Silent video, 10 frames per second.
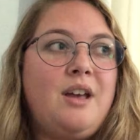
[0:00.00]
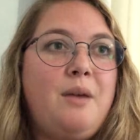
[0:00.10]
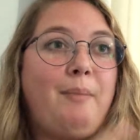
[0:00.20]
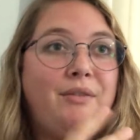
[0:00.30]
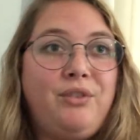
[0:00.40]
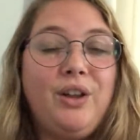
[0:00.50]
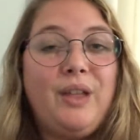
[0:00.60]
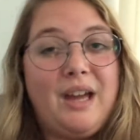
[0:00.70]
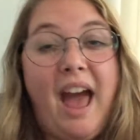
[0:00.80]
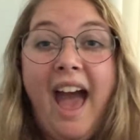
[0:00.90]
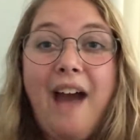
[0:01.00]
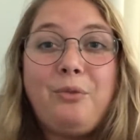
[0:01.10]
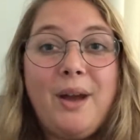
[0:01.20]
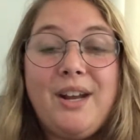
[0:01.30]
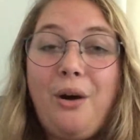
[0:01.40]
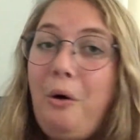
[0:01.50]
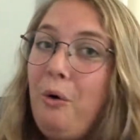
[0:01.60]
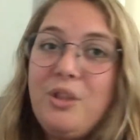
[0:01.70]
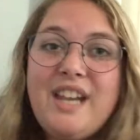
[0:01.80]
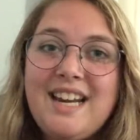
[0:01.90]
my foot, like, halfway in a
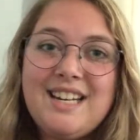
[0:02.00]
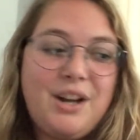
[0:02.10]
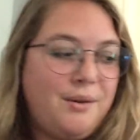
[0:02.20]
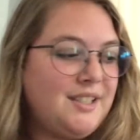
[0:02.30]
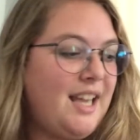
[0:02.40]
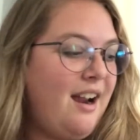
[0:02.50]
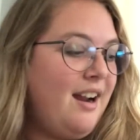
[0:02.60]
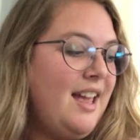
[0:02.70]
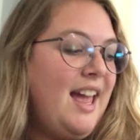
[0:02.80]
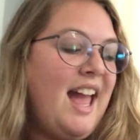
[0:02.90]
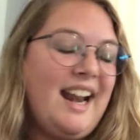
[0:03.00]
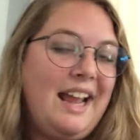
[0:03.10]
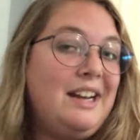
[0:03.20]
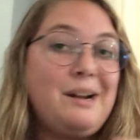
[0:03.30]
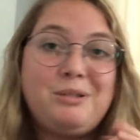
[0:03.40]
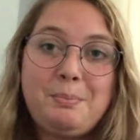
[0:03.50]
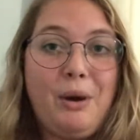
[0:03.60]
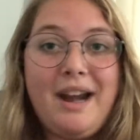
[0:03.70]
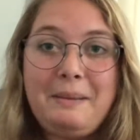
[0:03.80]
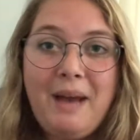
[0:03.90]
hole that I didn't know was there, and I ended up
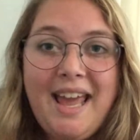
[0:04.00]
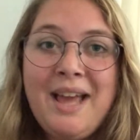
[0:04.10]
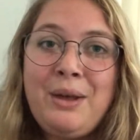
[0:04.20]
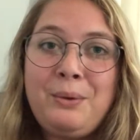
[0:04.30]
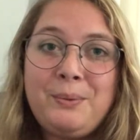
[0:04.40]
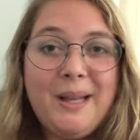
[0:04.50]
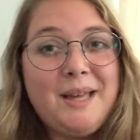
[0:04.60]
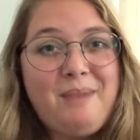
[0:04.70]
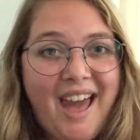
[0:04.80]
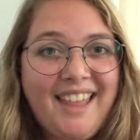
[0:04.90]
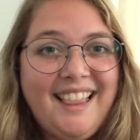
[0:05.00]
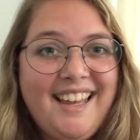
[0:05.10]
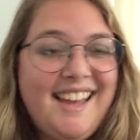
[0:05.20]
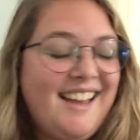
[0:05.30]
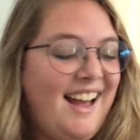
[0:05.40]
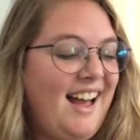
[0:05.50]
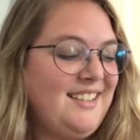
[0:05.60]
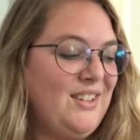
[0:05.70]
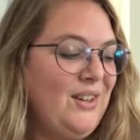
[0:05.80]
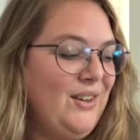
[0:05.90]
spraining my ankle really badly.
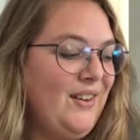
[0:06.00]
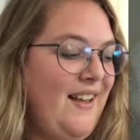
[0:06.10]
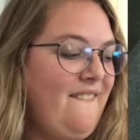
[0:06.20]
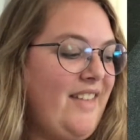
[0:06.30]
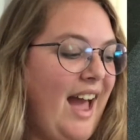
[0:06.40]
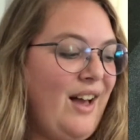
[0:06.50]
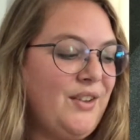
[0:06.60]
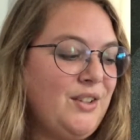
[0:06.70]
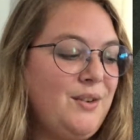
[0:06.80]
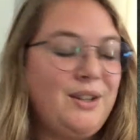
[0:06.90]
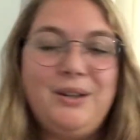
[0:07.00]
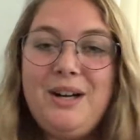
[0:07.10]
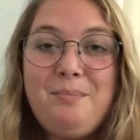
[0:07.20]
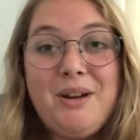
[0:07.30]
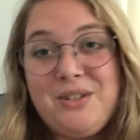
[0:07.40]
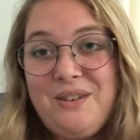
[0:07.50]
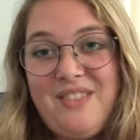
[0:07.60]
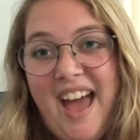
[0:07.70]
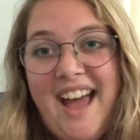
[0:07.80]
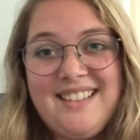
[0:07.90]
So I also included a picture of
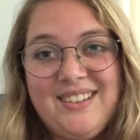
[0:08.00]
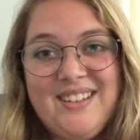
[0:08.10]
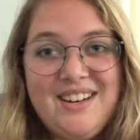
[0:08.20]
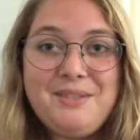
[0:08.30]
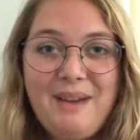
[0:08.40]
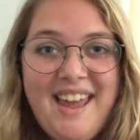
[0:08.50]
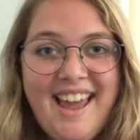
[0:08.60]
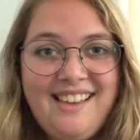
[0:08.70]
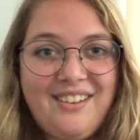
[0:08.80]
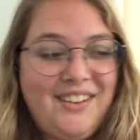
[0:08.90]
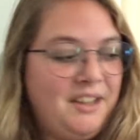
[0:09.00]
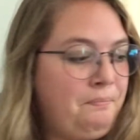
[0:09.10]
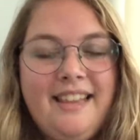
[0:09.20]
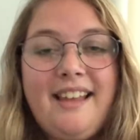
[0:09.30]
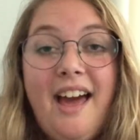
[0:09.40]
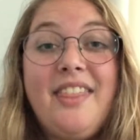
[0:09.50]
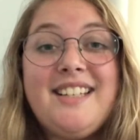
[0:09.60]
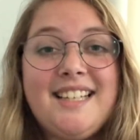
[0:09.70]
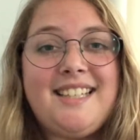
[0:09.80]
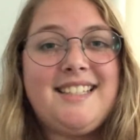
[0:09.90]
that. So here's my ankle.
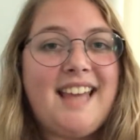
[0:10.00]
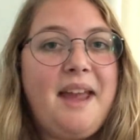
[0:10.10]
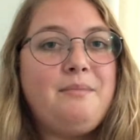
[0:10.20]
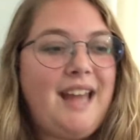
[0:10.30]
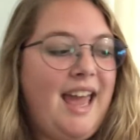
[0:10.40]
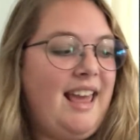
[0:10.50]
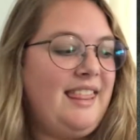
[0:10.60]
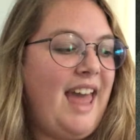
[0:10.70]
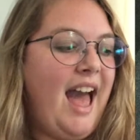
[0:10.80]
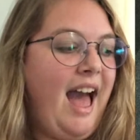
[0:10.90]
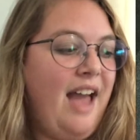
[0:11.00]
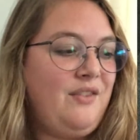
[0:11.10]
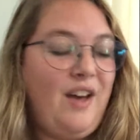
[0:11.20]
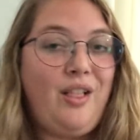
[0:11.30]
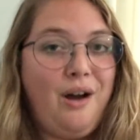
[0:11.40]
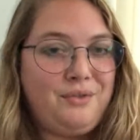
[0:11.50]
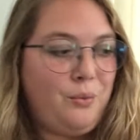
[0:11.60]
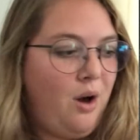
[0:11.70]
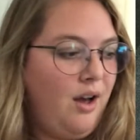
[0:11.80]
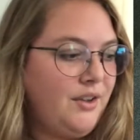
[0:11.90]
This is the same day that I fell off the
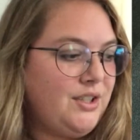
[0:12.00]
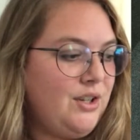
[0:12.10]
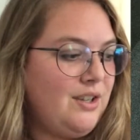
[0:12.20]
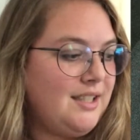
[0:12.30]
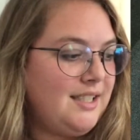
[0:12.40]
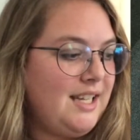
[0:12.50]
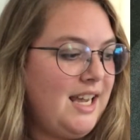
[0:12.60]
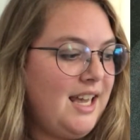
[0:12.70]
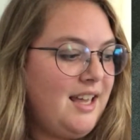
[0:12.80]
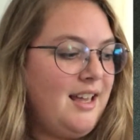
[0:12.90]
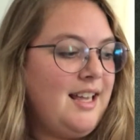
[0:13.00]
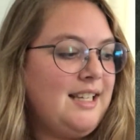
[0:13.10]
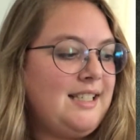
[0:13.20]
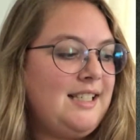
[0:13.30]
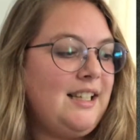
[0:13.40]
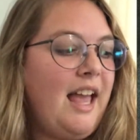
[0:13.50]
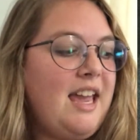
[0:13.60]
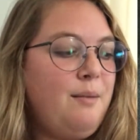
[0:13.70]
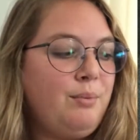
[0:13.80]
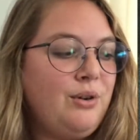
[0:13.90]
wall, so you can see
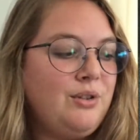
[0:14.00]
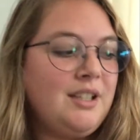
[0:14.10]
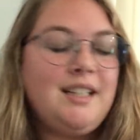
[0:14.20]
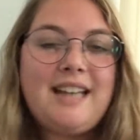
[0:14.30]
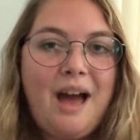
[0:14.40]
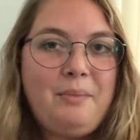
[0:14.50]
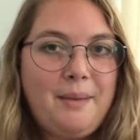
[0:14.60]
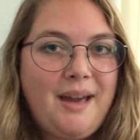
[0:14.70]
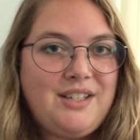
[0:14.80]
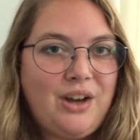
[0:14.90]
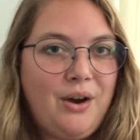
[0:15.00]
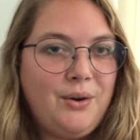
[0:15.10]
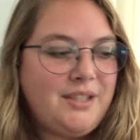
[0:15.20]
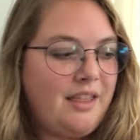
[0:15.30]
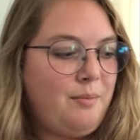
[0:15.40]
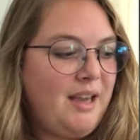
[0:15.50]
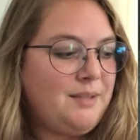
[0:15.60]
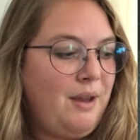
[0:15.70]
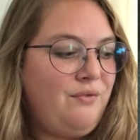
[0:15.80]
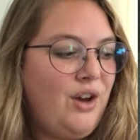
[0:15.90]
slight bruising down by my toes on the base
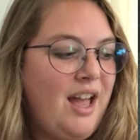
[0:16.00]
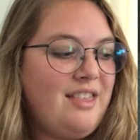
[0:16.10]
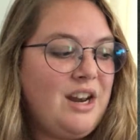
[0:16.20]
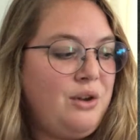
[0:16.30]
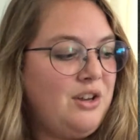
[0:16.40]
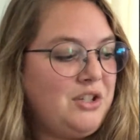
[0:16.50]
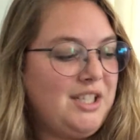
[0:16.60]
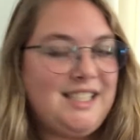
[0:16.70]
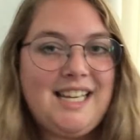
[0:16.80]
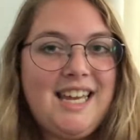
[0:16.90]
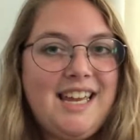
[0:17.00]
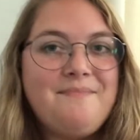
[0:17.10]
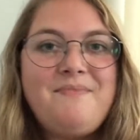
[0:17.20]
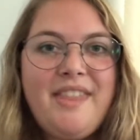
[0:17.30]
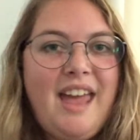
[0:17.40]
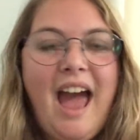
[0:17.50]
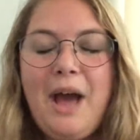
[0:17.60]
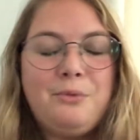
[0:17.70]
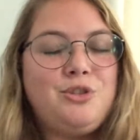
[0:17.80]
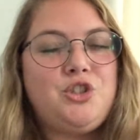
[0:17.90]
of my foot, and then you can just see
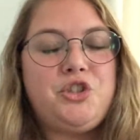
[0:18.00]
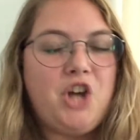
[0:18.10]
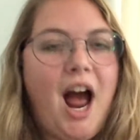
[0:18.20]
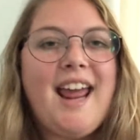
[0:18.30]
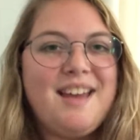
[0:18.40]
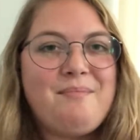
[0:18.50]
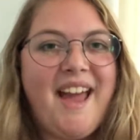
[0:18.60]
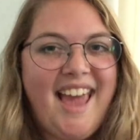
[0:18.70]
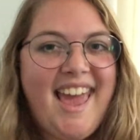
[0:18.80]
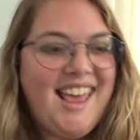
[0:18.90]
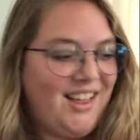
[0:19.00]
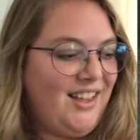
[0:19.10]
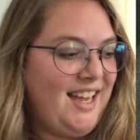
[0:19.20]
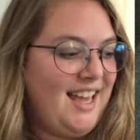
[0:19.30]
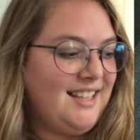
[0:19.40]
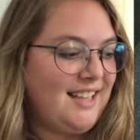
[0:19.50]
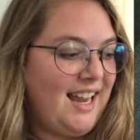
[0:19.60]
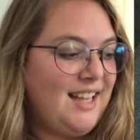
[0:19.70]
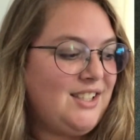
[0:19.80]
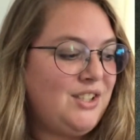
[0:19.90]
how giant my ankle is. Like,
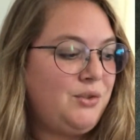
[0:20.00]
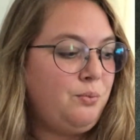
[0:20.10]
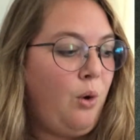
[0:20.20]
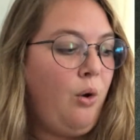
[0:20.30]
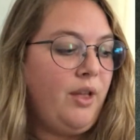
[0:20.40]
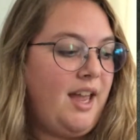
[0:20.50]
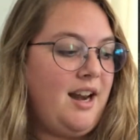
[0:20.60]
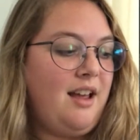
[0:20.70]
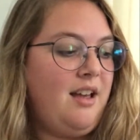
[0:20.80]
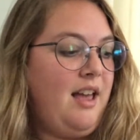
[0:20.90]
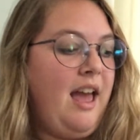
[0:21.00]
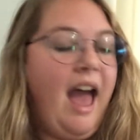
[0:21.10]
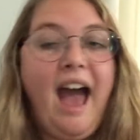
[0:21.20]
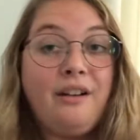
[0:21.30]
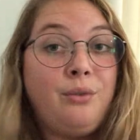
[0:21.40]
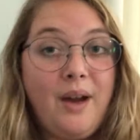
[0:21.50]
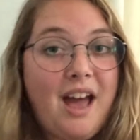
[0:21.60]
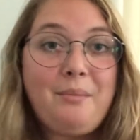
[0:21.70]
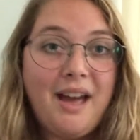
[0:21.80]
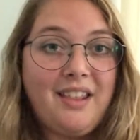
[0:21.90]
it's swollen halfway
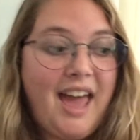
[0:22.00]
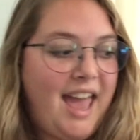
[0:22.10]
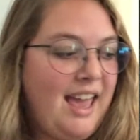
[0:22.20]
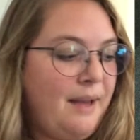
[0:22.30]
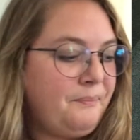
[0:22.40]
up my leg.